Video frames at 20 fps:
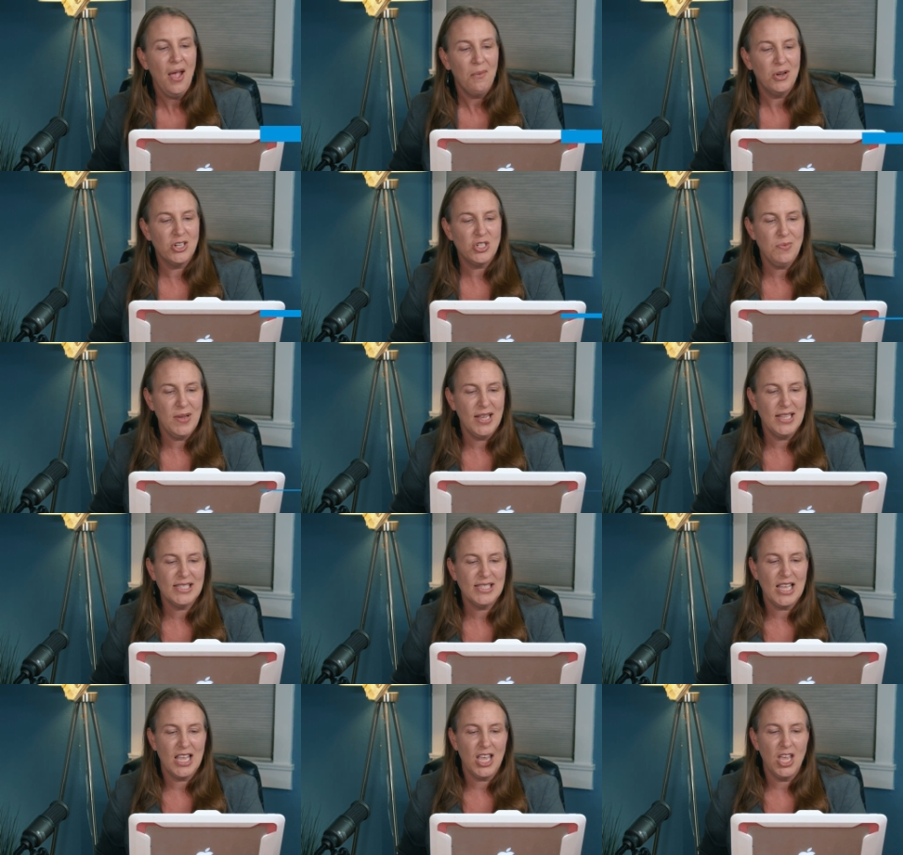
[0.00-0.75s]
which
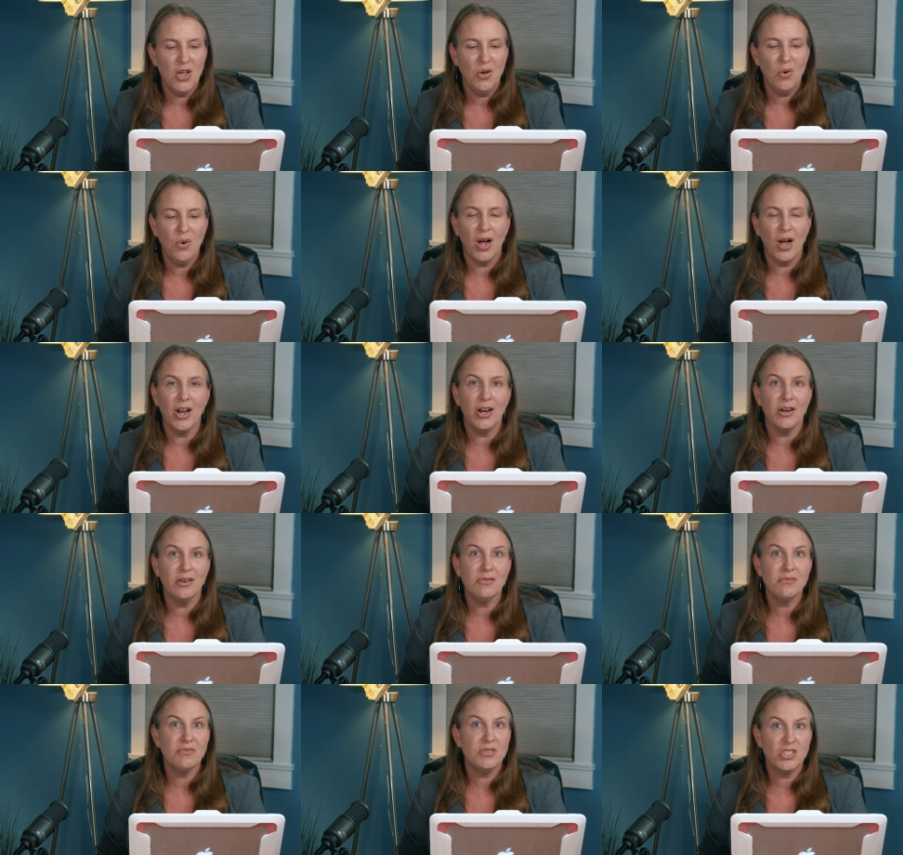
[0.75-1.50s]
means that you
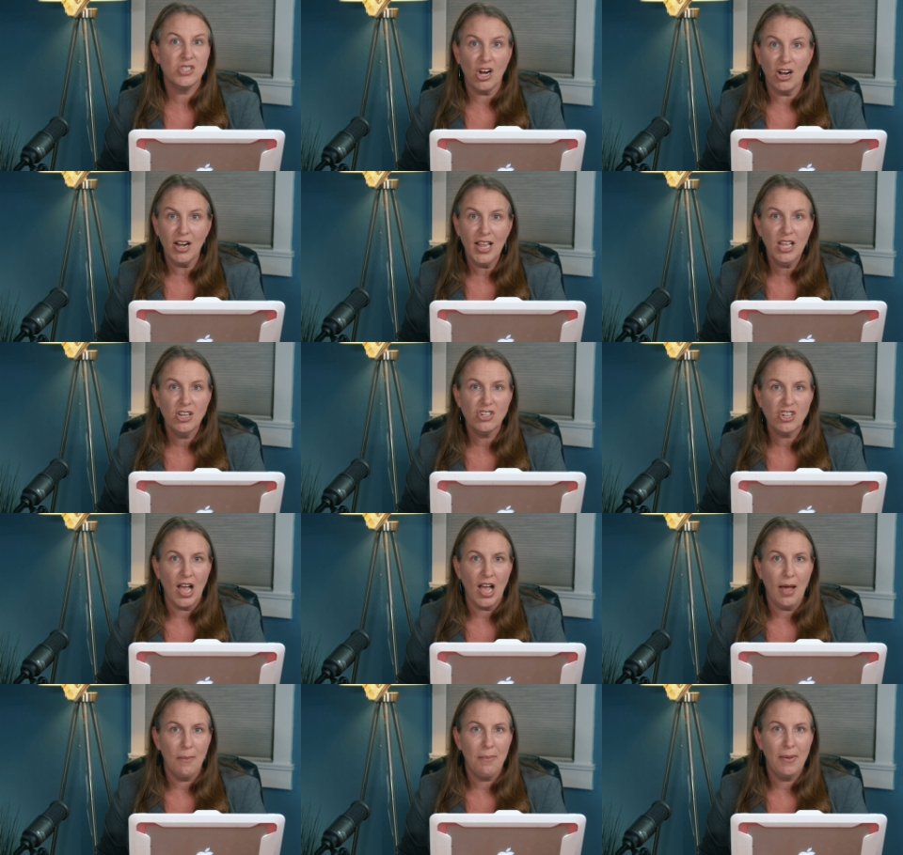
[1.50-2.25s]
are starting a
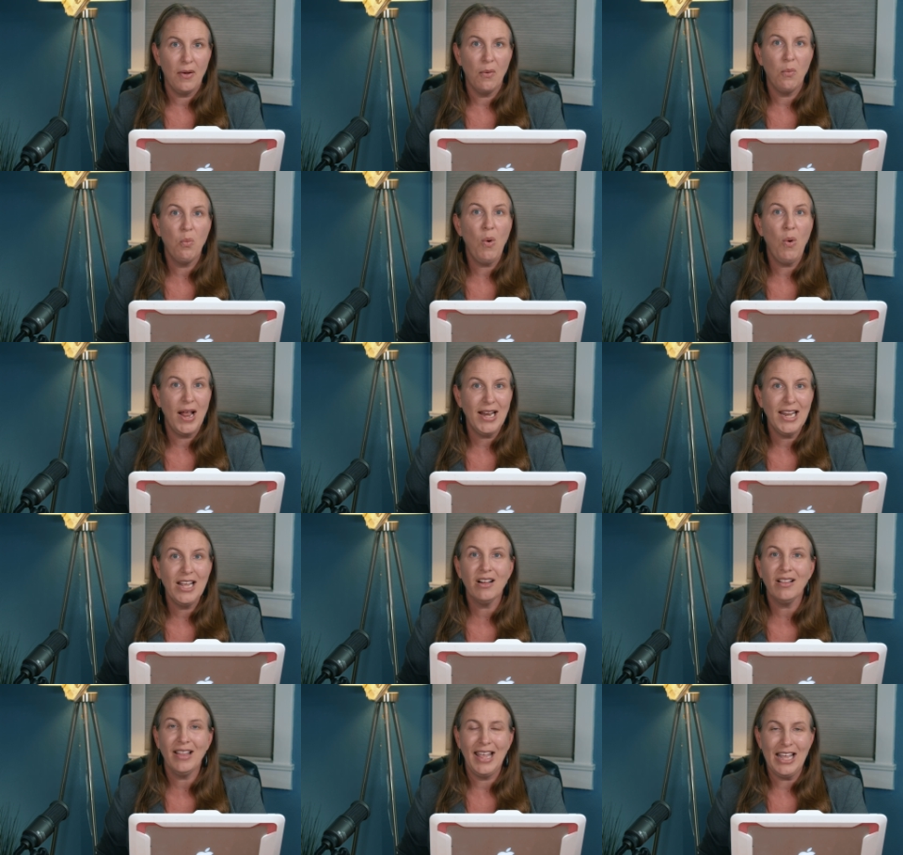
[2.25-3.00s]
job
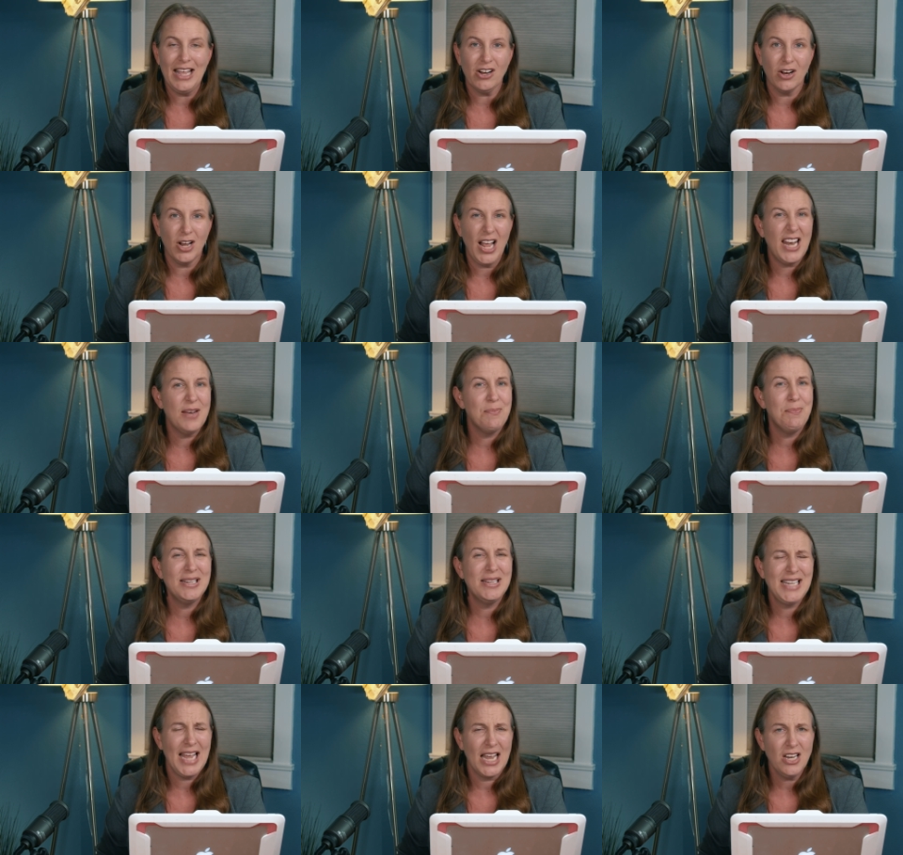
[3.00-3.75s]
one year later in
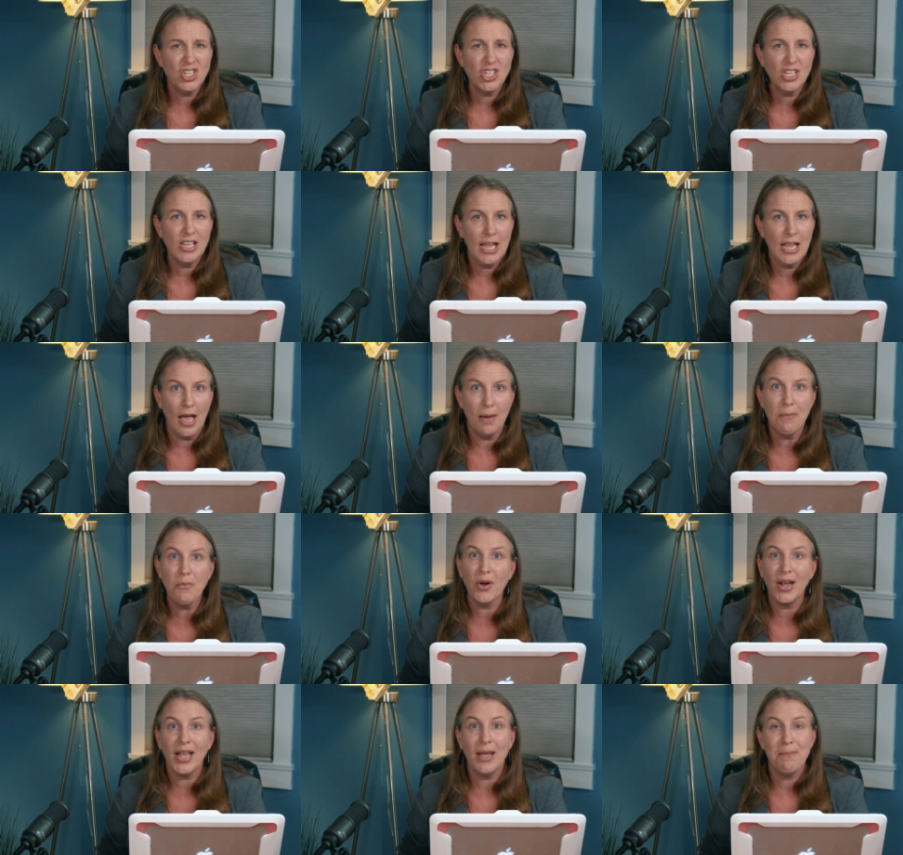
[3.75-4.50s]
potentially a
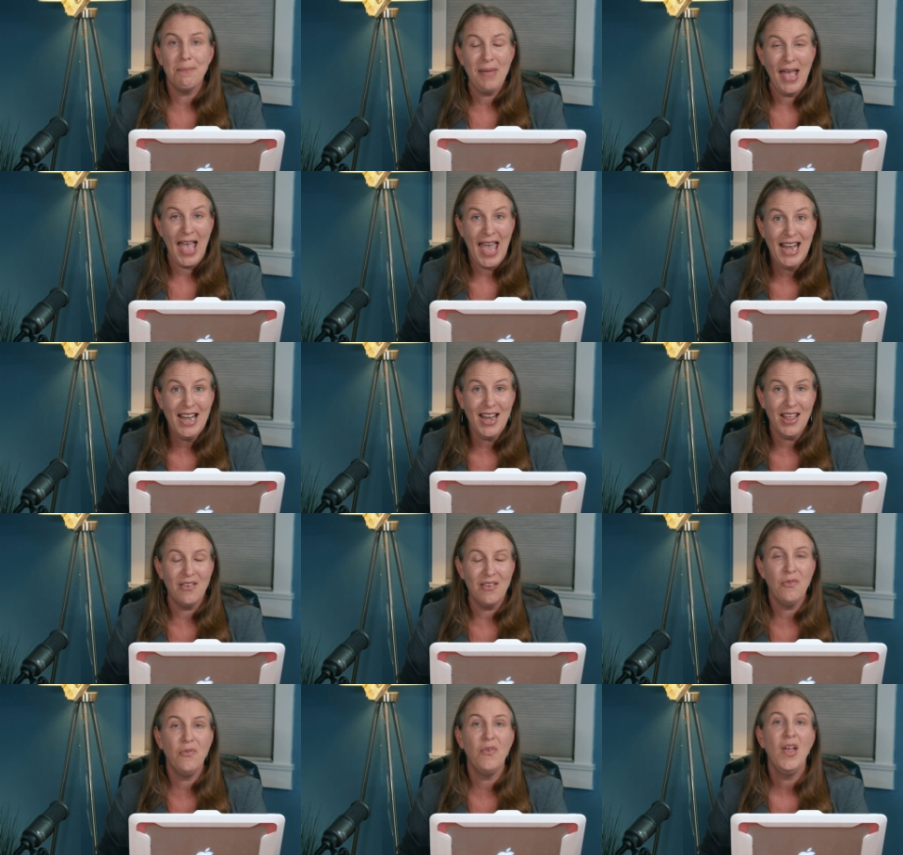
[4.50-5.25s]
more
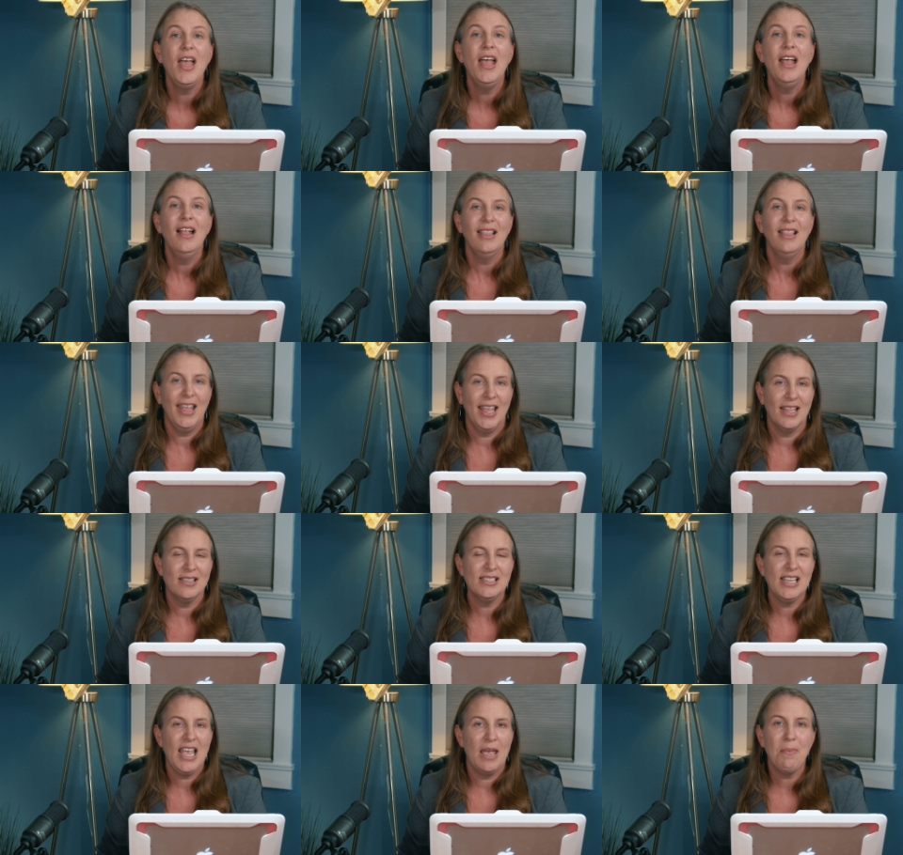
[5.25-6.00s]
competitive
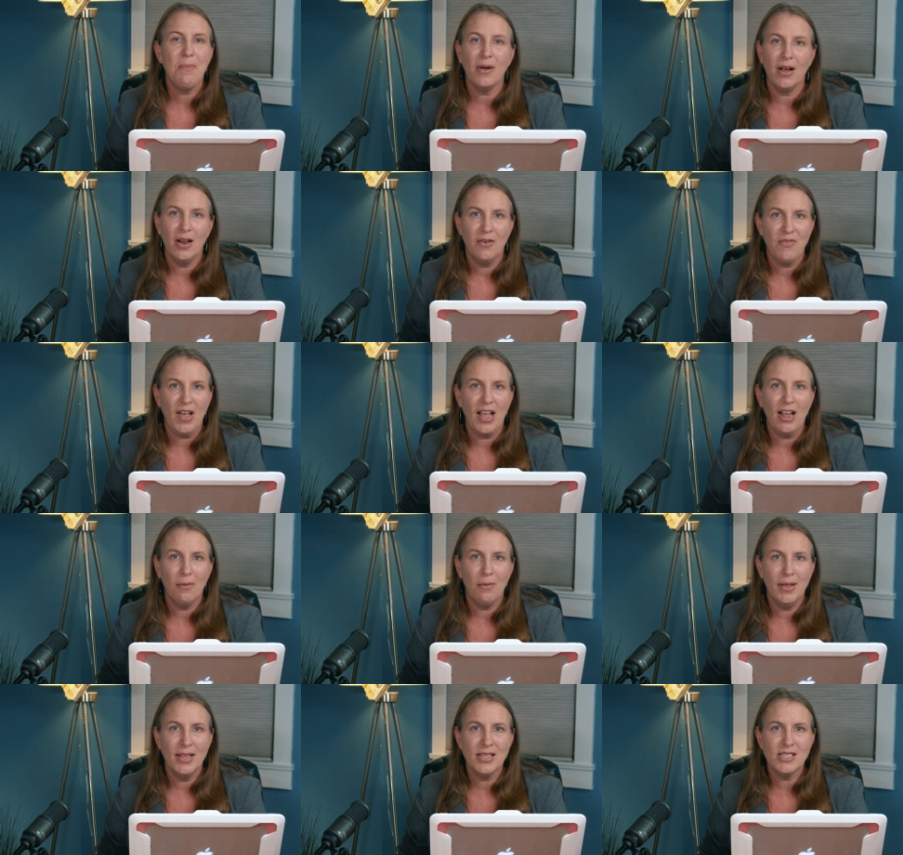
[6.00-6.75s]
landscape or
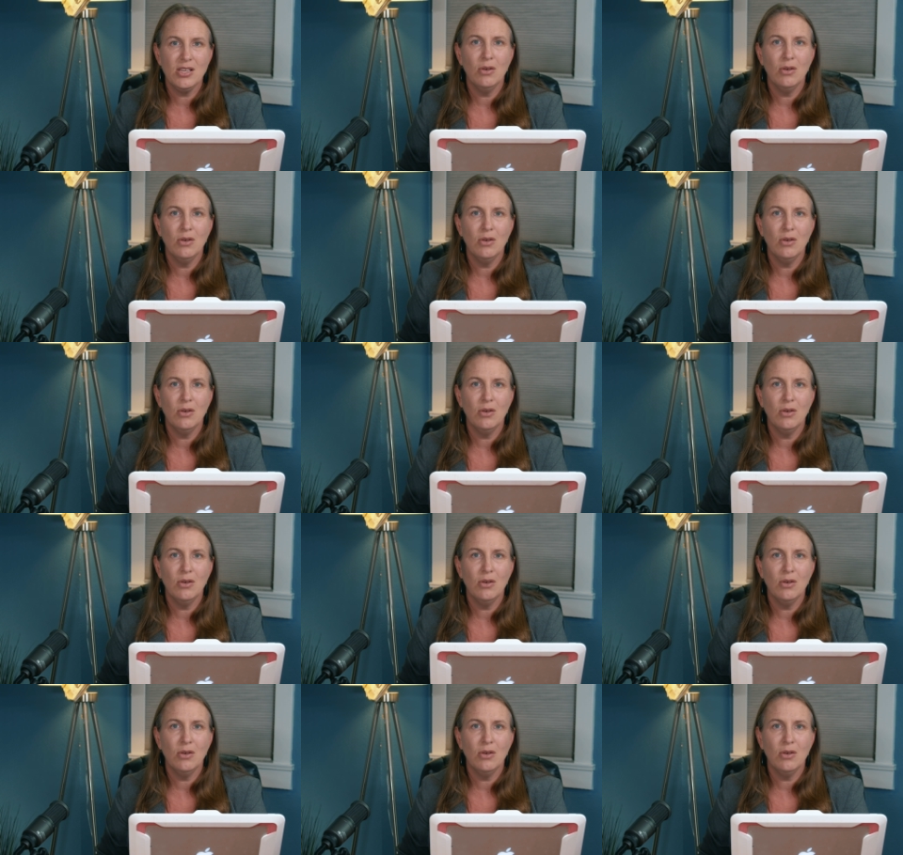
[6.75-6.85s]
environment.